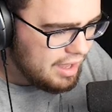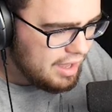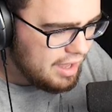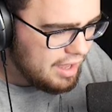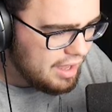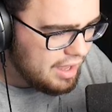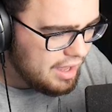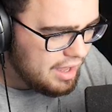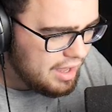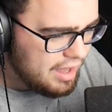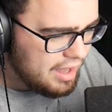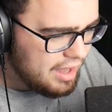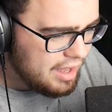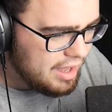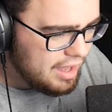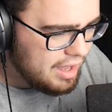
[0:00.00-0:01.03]
You're like a brick.
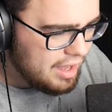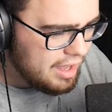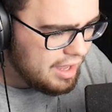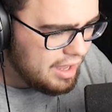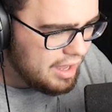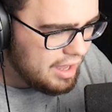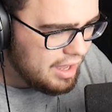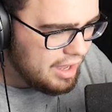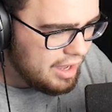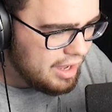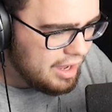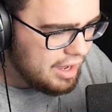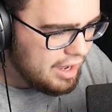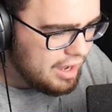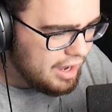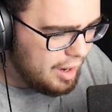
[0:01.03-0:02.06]

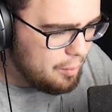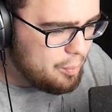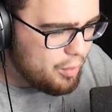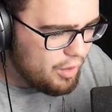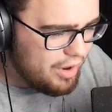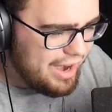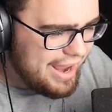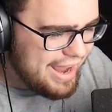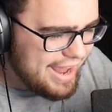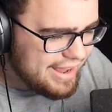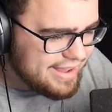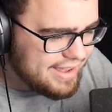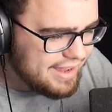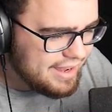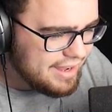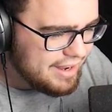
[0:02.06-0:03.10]
a brick. What's Going
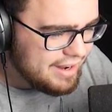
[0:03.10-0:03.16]
on.